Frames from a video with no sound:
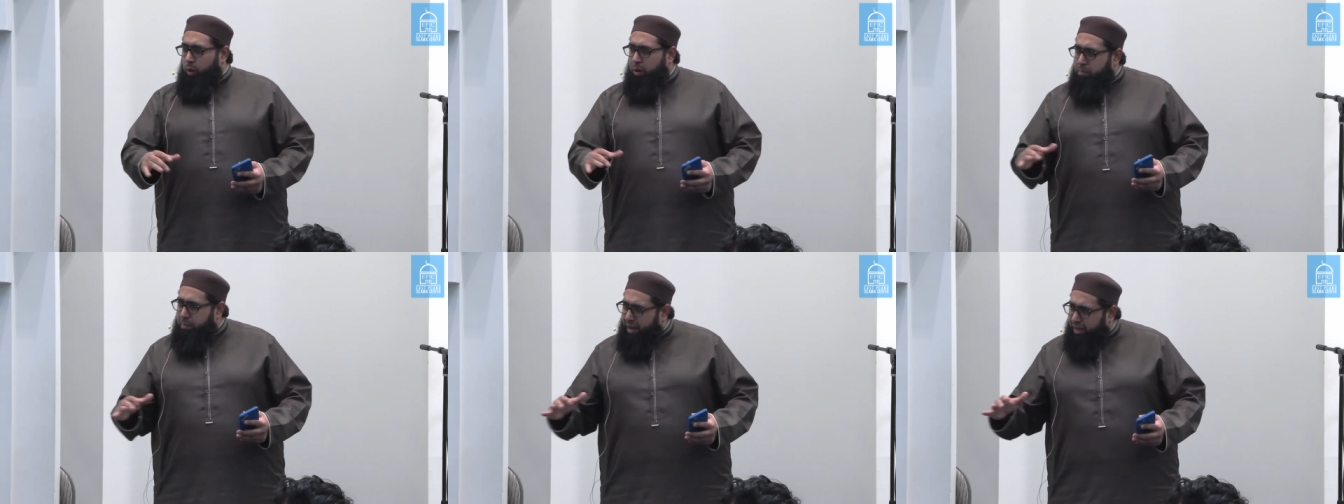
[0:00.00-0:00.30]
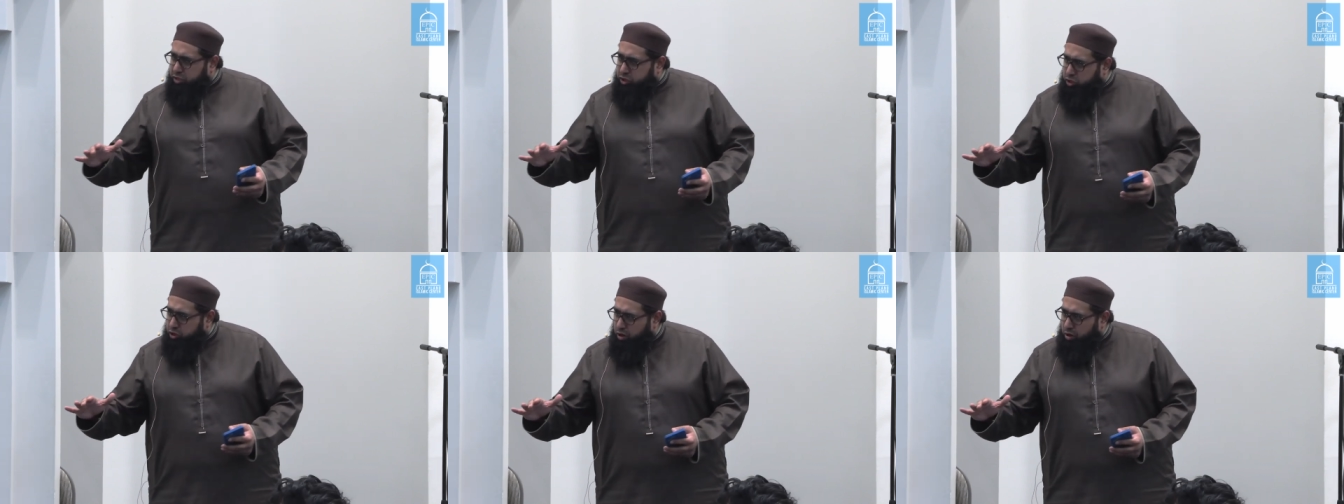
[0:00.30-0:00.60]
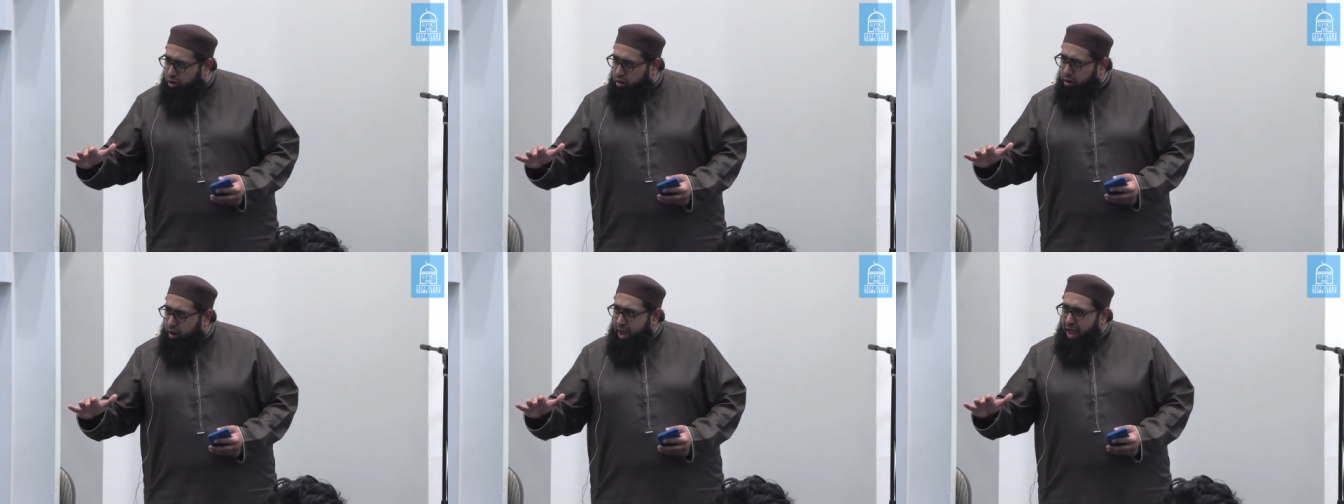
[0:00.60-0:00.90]
We make
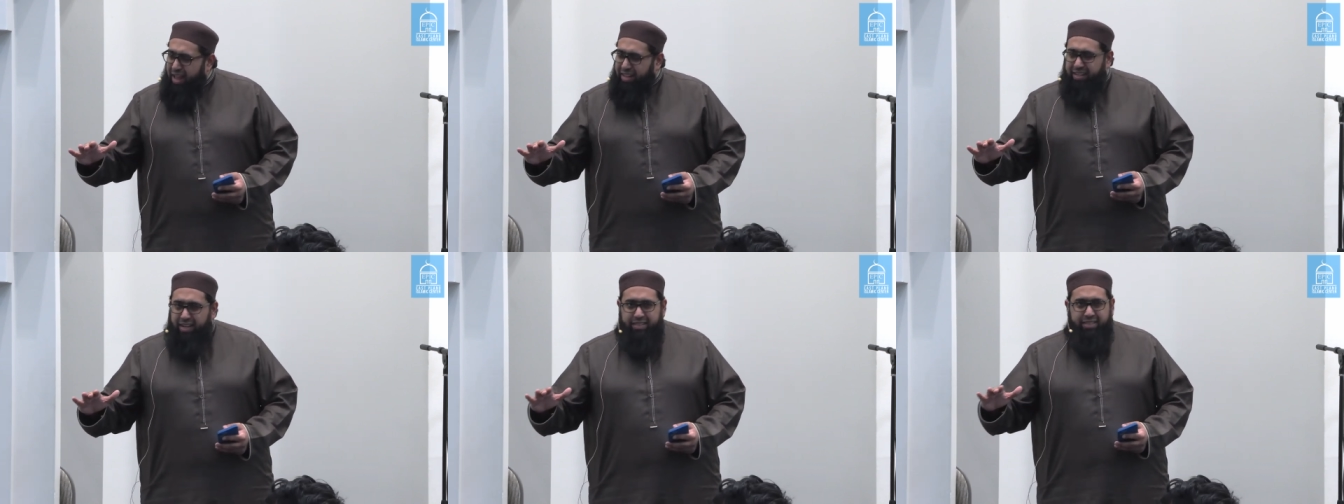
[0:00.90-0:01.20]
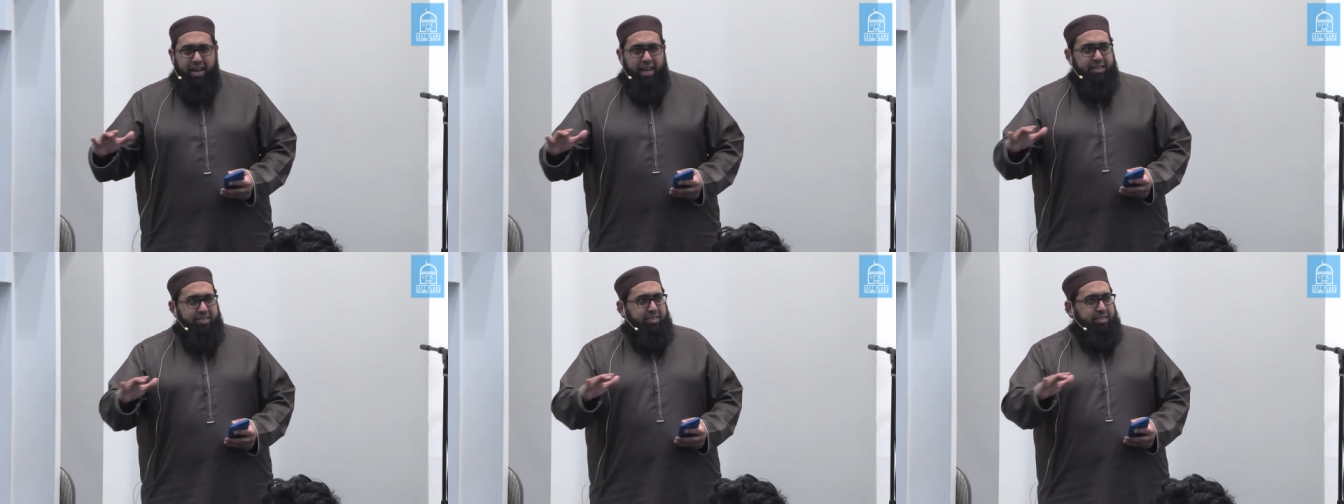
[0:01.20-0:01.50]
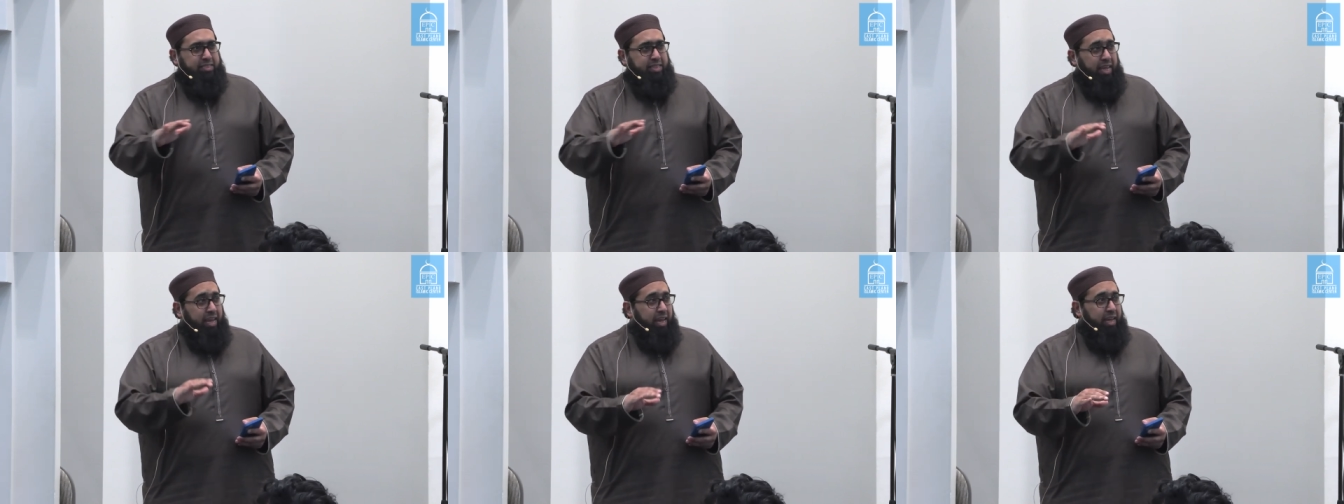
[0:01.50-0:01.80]
sure that that
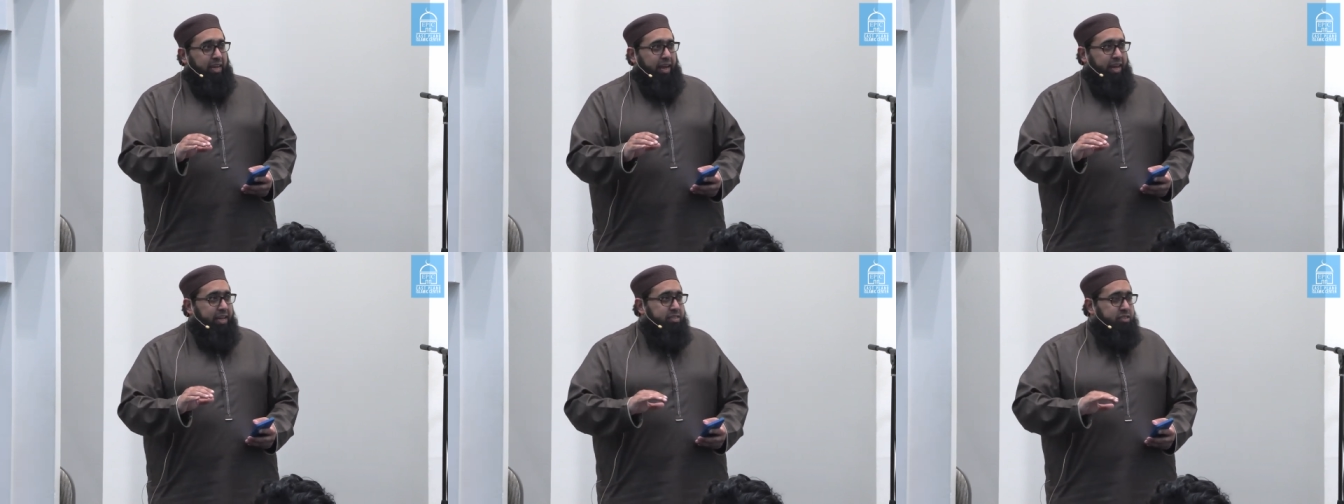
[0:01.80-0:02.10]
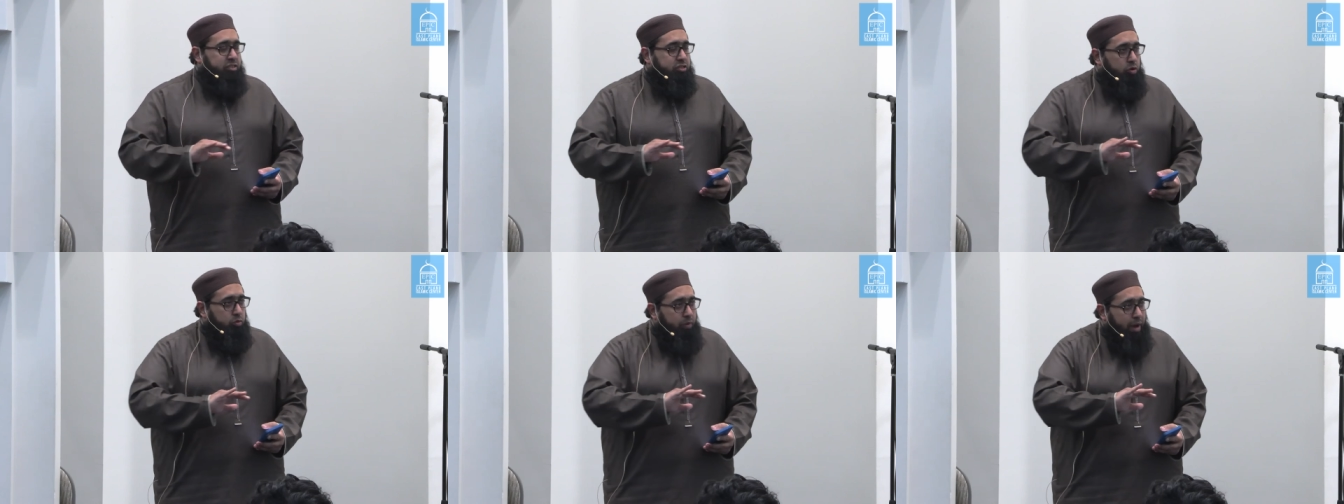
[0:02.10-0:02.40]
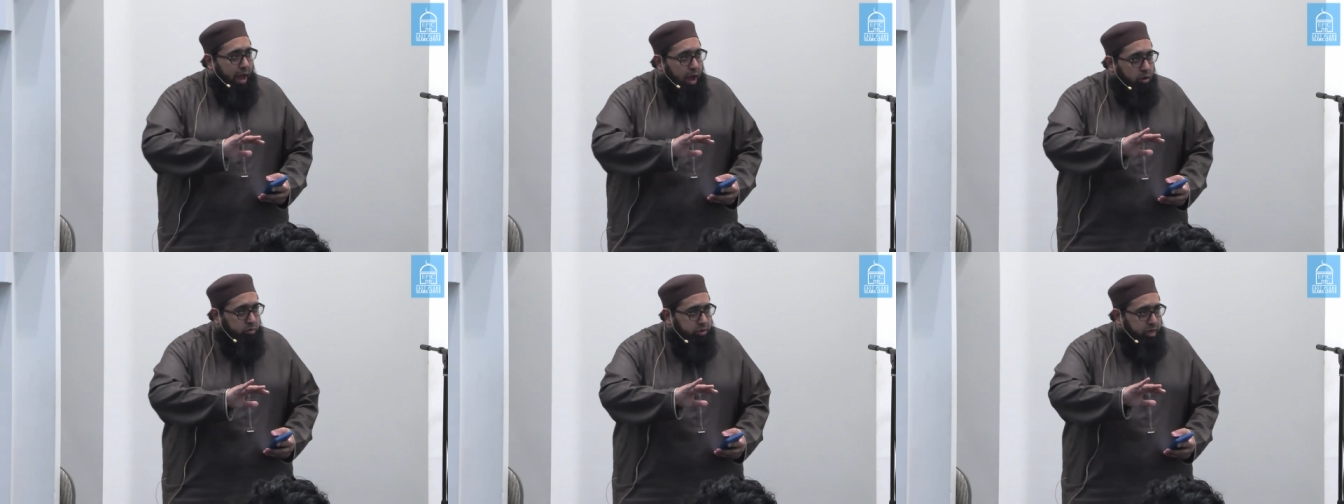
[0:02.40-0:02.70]
seed is
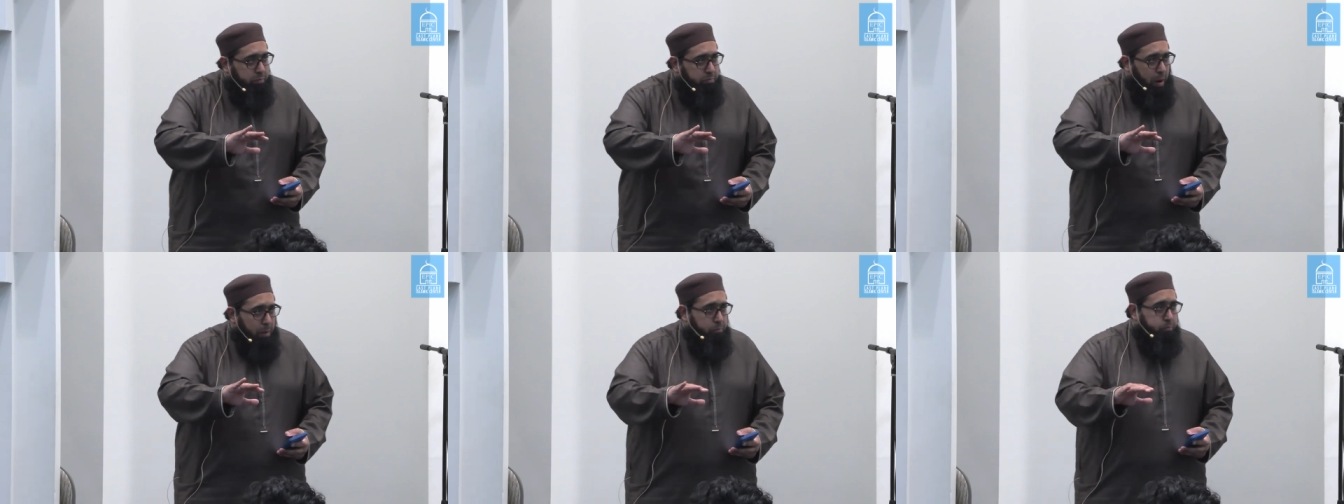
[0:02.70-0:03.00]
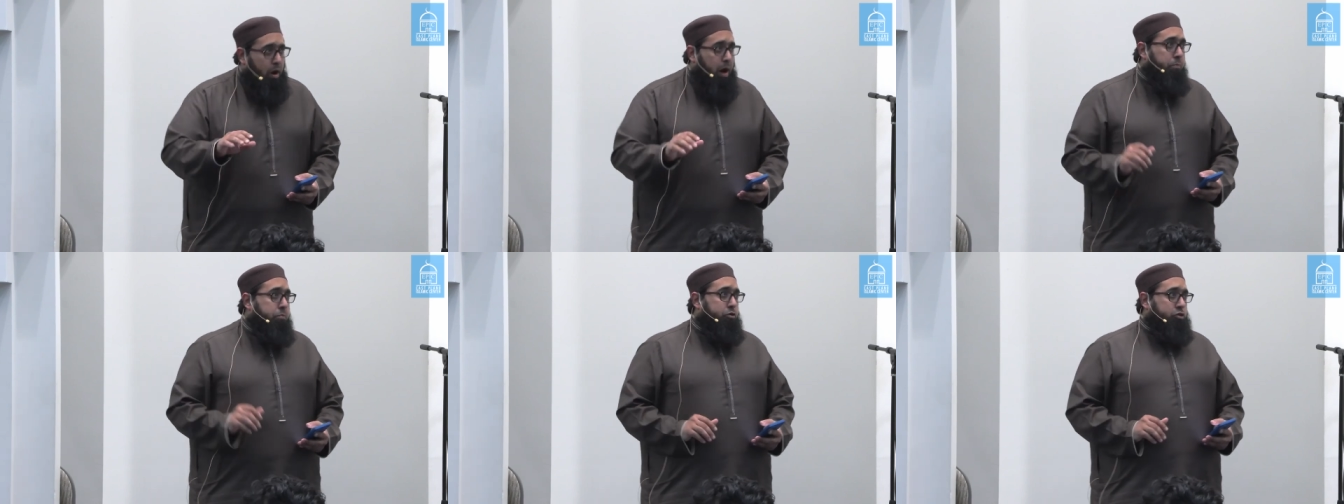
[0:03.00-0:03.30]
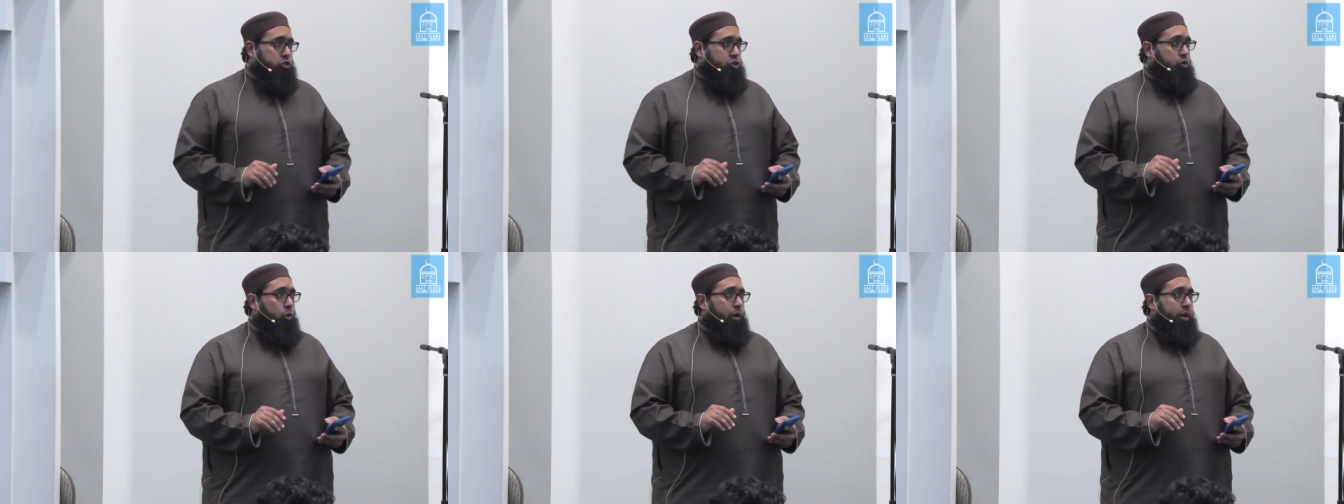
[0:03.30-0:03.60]
surrounded by
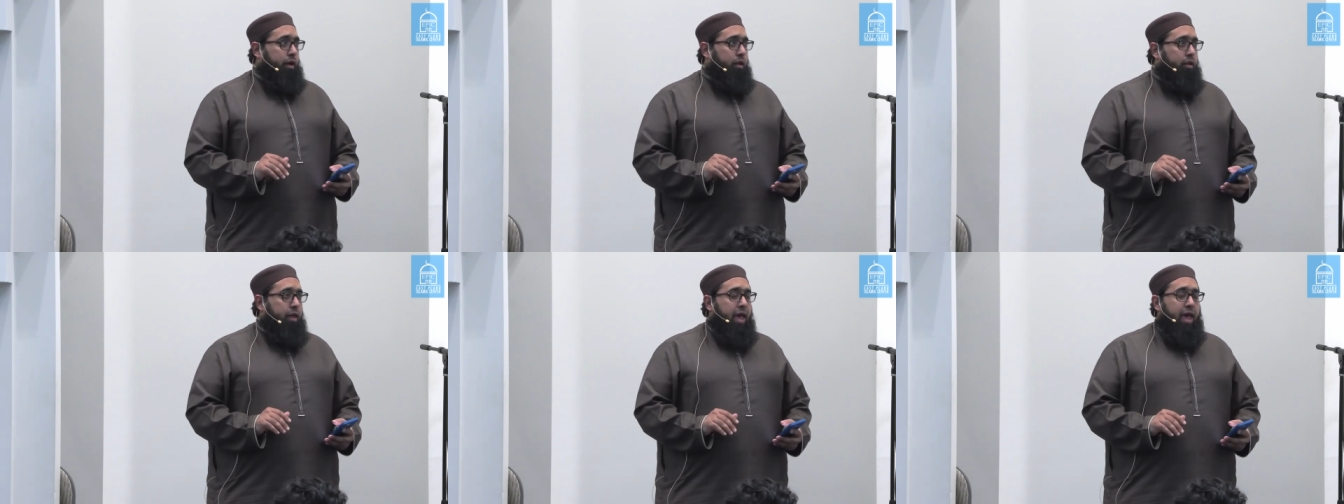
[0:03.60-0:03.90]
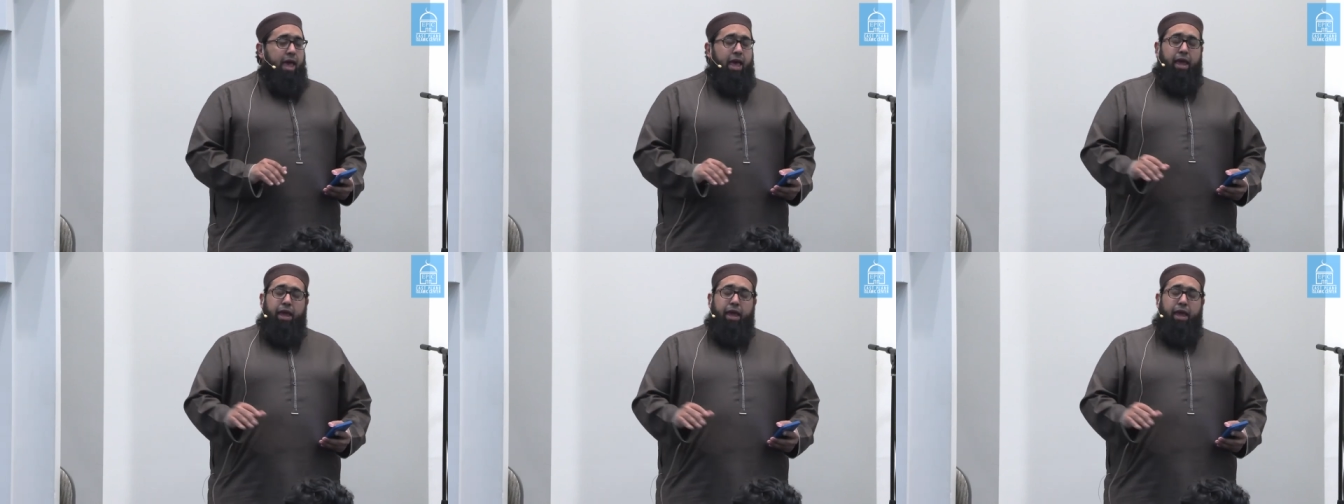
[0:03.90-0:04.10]
proper soil.